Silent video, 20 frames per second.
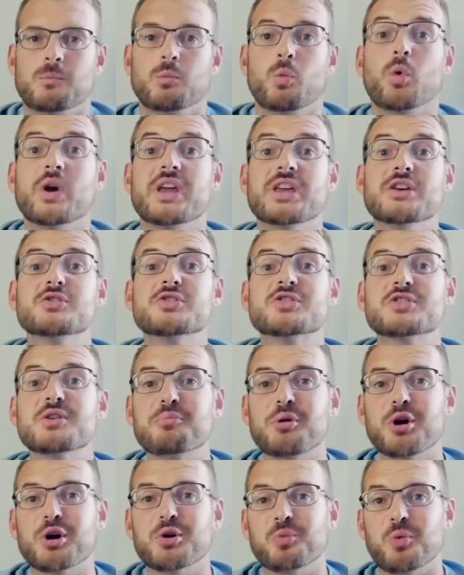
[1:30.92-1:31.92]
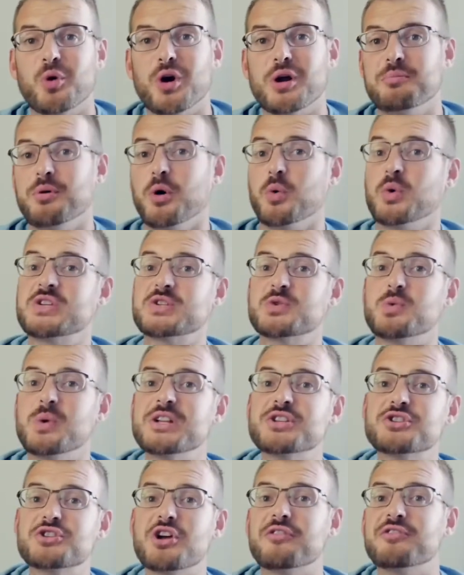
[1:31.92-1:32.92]
We used to burn wood, but we
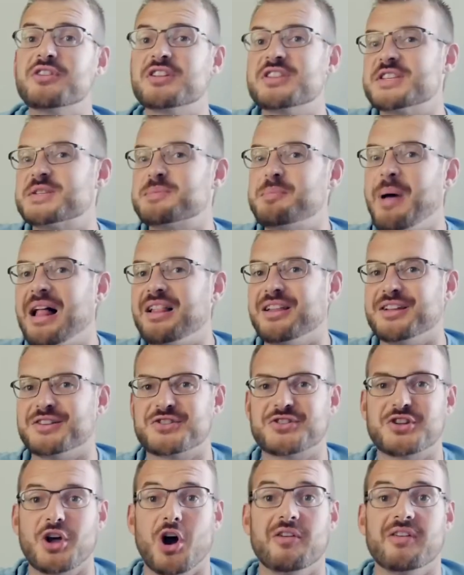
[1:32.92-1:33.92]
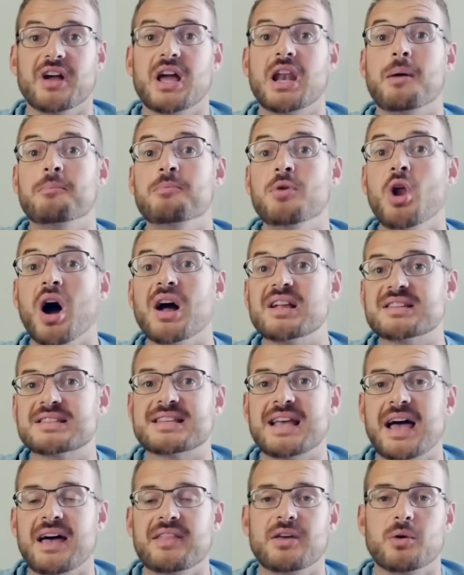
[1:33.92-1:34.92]
switched over to this pellet stove, and I'm not
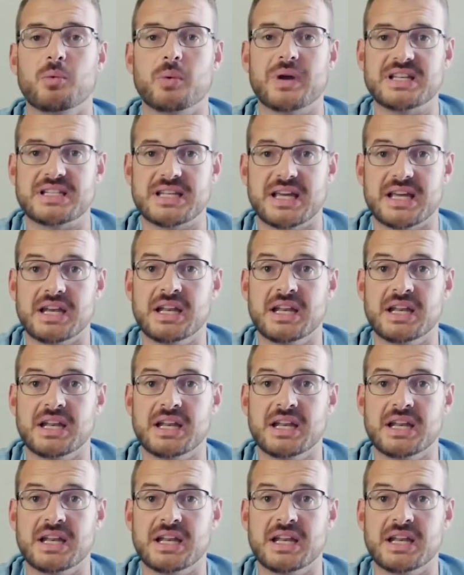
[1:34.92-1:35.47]
sad that we did.